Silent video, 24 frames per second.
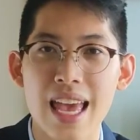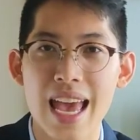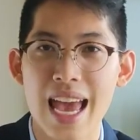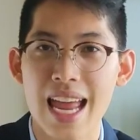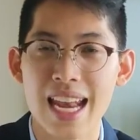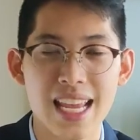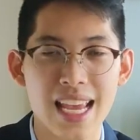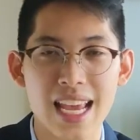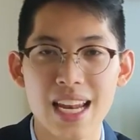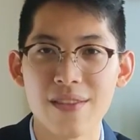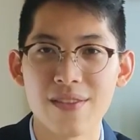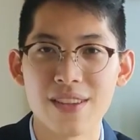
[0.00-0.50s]
At
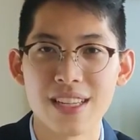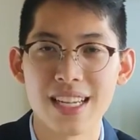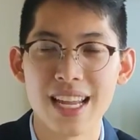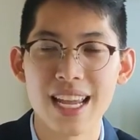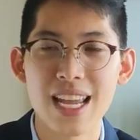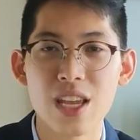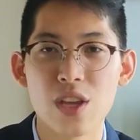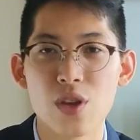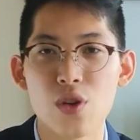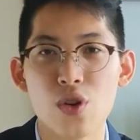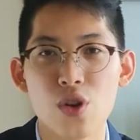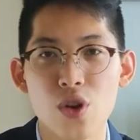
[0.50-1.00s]
the end of the
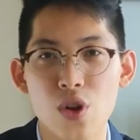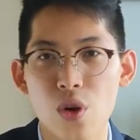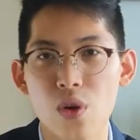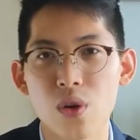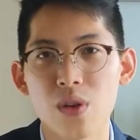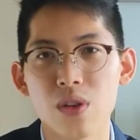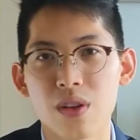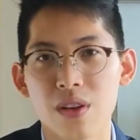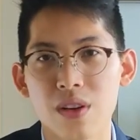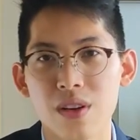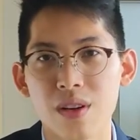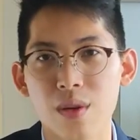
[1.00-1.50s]
day, you know
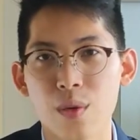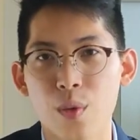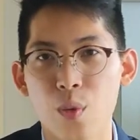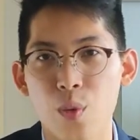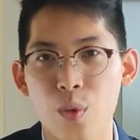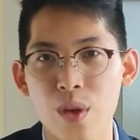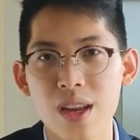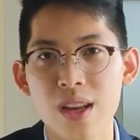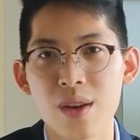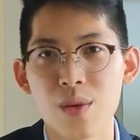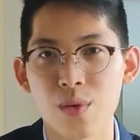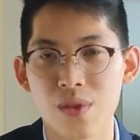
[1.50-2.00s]
you're gonna
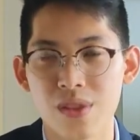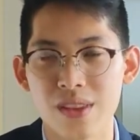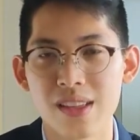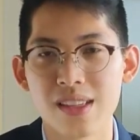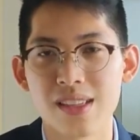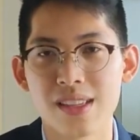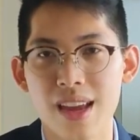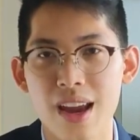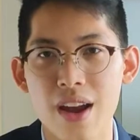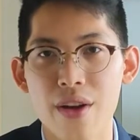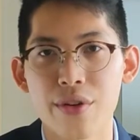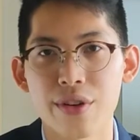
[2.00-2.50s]
win with
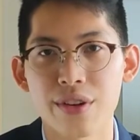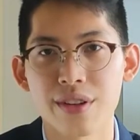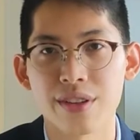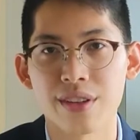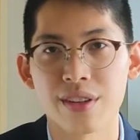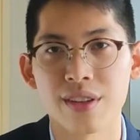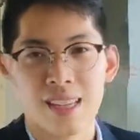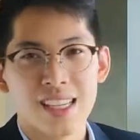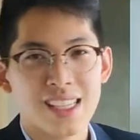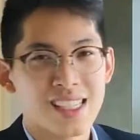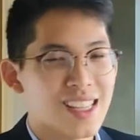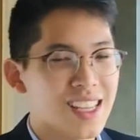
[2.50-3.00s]
this character.
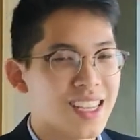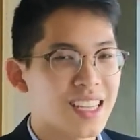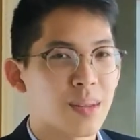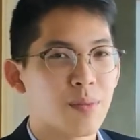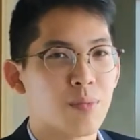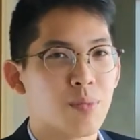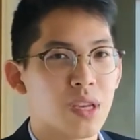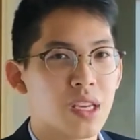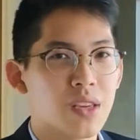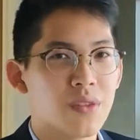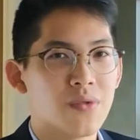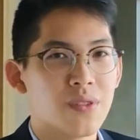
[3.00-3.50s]
He's like the
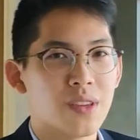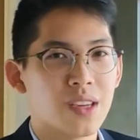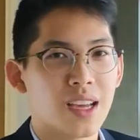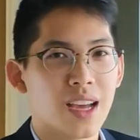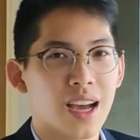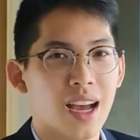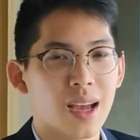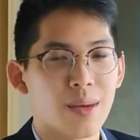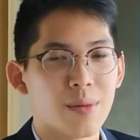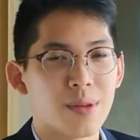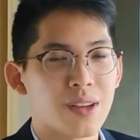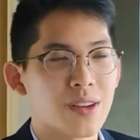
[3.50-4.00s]
beefy
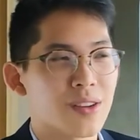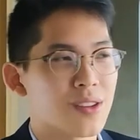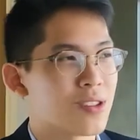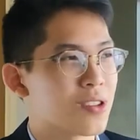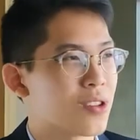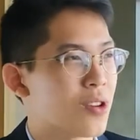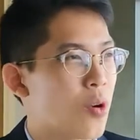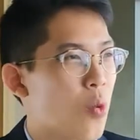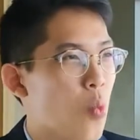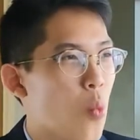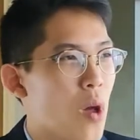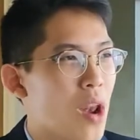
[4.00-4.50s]
guy because
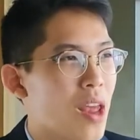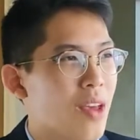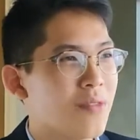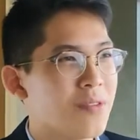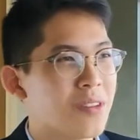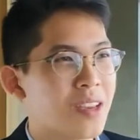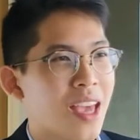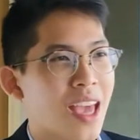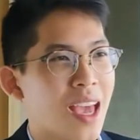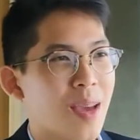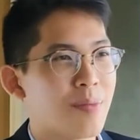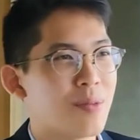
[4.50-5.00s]
whatever
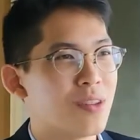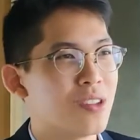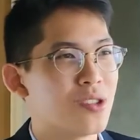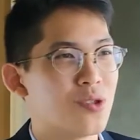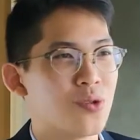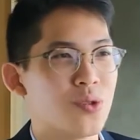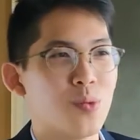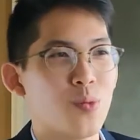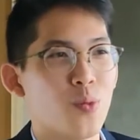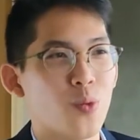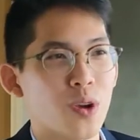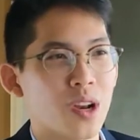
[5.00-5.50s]
happens
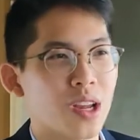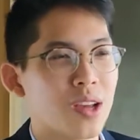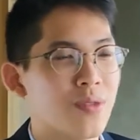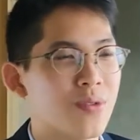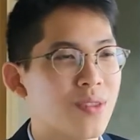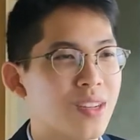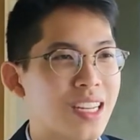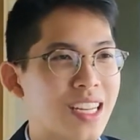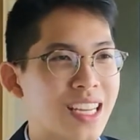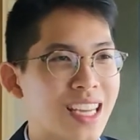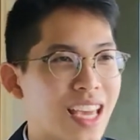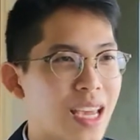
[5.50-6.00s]
to him,
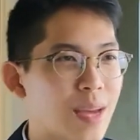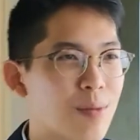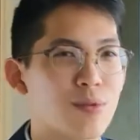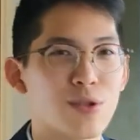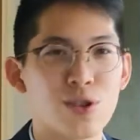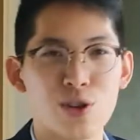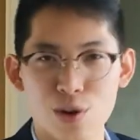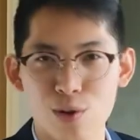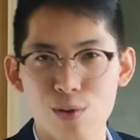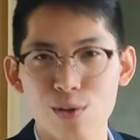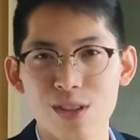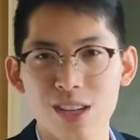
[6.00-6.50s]
whatever the game
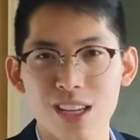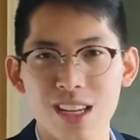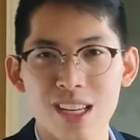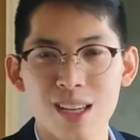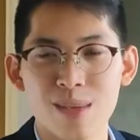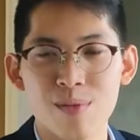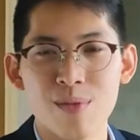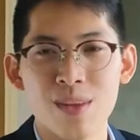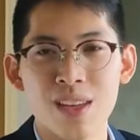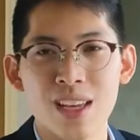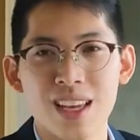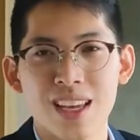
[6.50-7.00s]
throws at
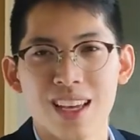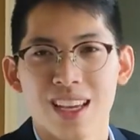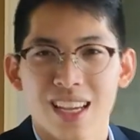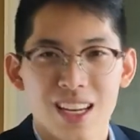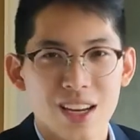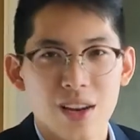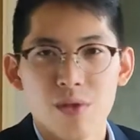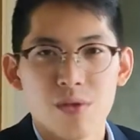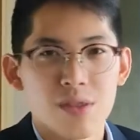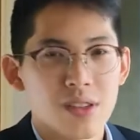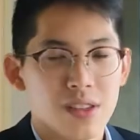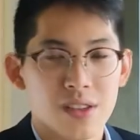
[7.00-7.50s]
him, he
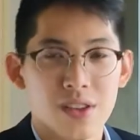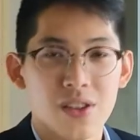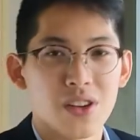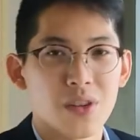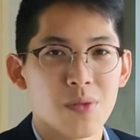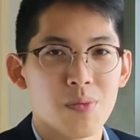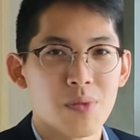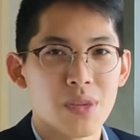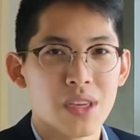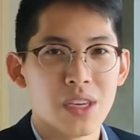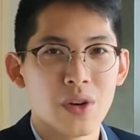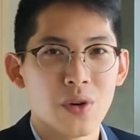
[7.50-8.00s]
knows he's
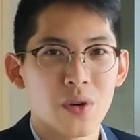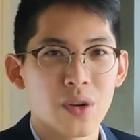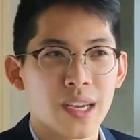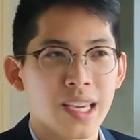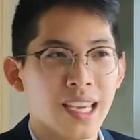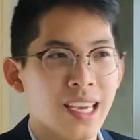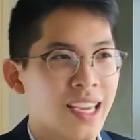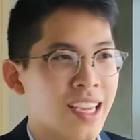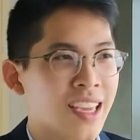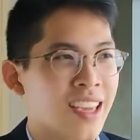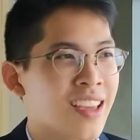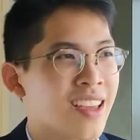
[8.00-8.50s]
gonna be
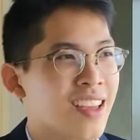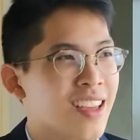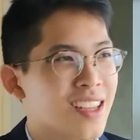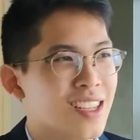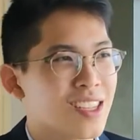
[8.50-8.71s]
okay.